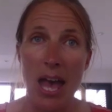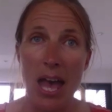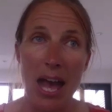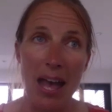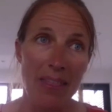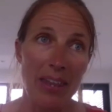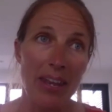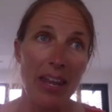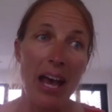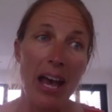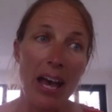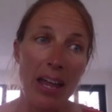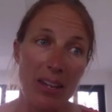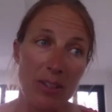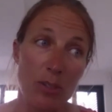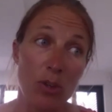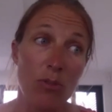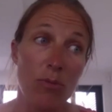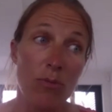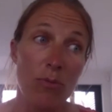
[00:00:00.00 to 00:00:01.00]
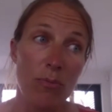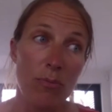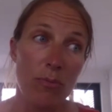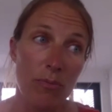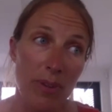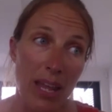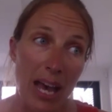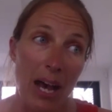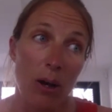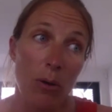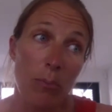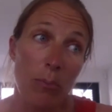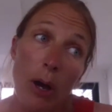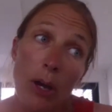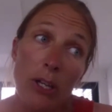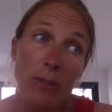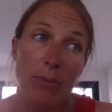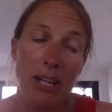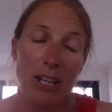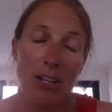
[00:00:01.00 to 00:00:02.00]
And sort of now
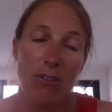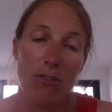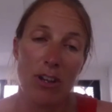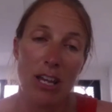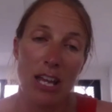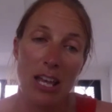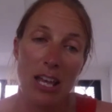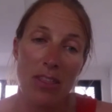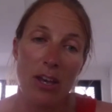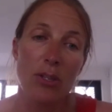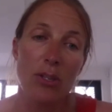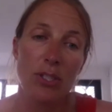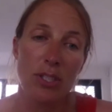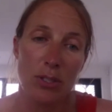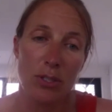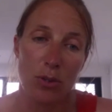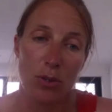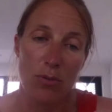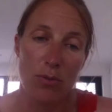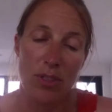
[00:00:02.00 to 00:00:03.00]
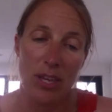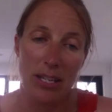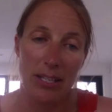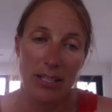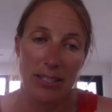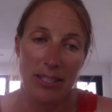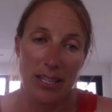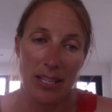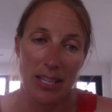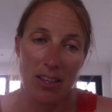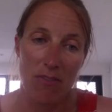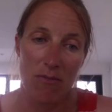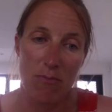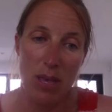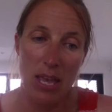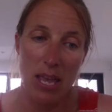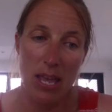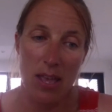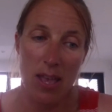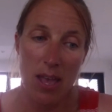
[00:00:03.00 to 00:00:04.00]
post my career, those are the sort of things that
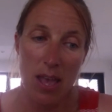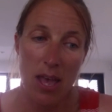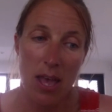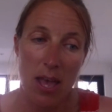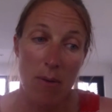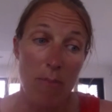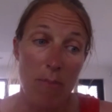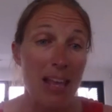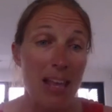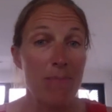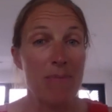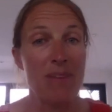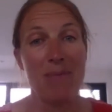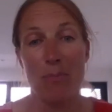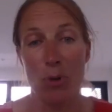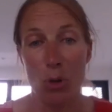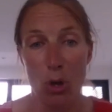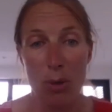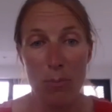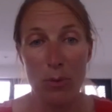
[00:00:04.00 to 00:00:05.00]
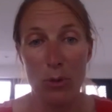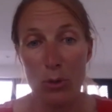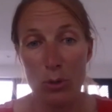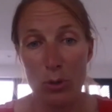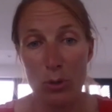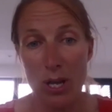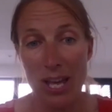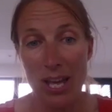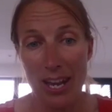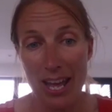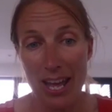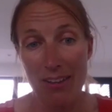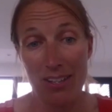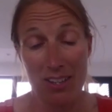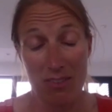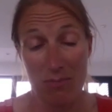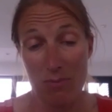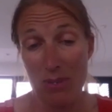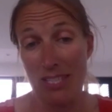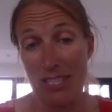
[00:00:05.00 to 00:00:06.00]
make me employable and
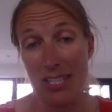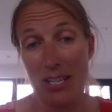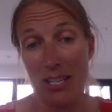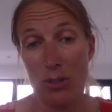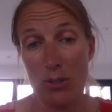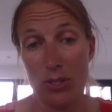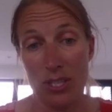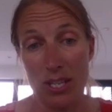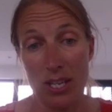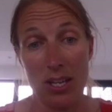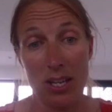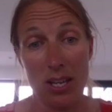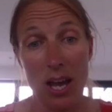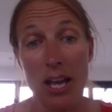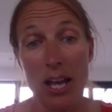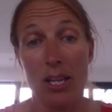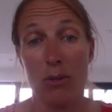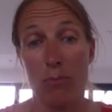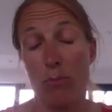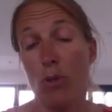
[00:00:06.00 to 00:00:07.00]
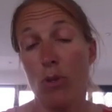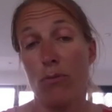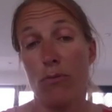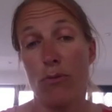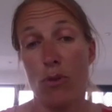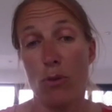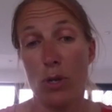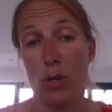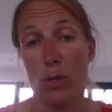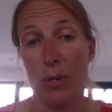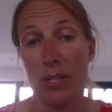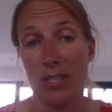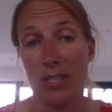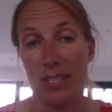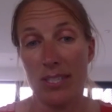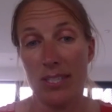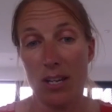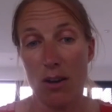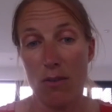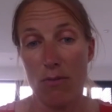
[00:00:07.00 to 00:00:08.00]
give me skills that I can move forward with and
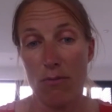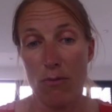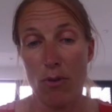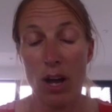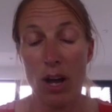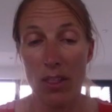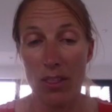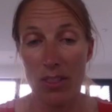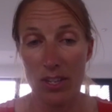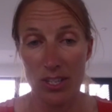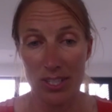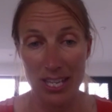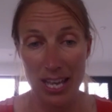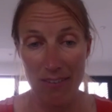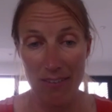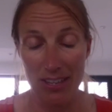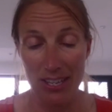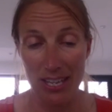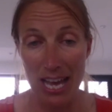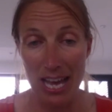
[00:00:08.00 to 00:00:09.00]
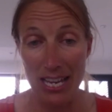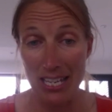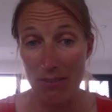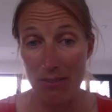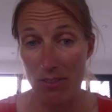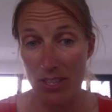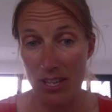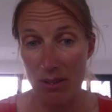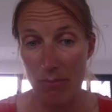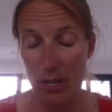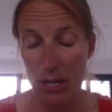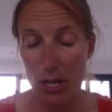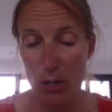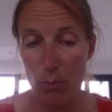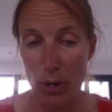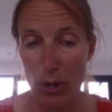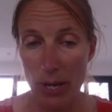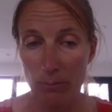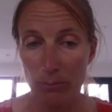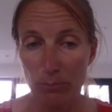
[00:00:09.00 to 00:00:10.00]
stuff, rather than just having had everything my own
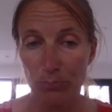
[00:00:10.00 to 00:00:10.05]
way.